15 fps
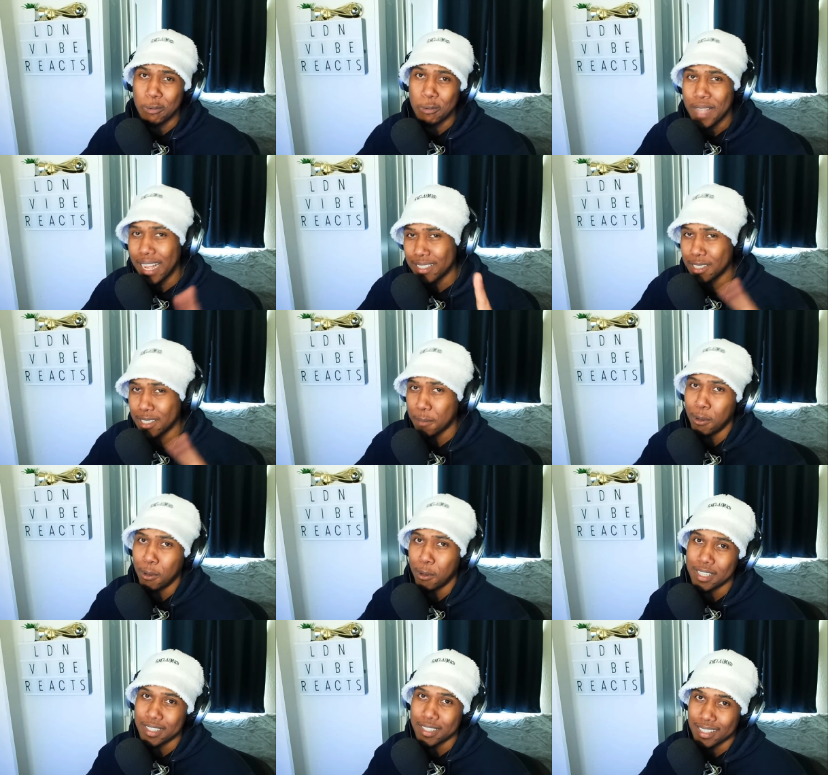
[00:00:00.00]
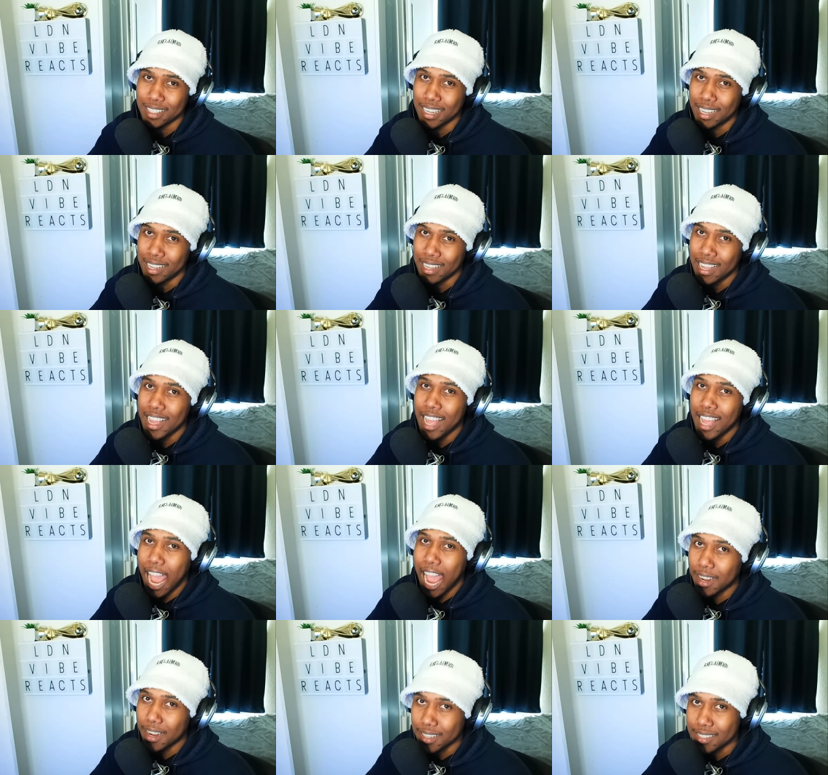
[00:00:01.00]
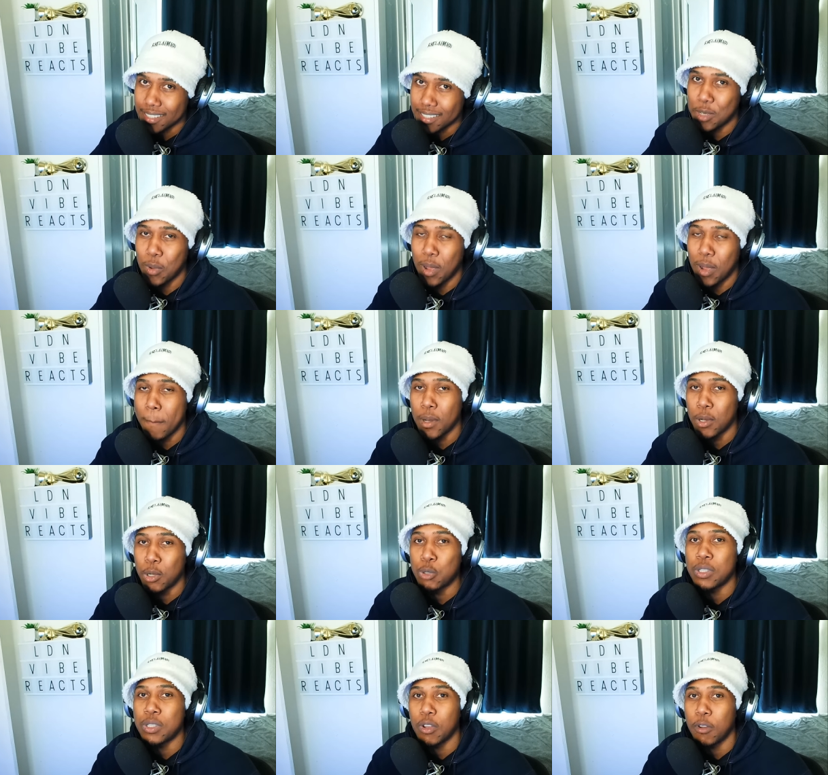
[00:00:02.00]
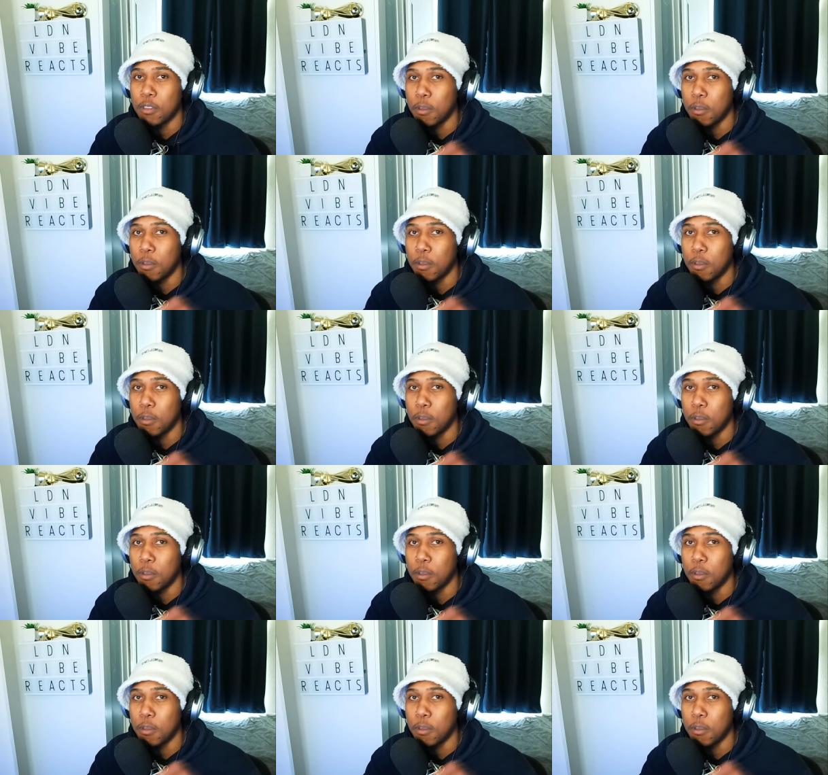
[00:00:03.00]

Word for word: I did a poll yesterday, and I can see why most of the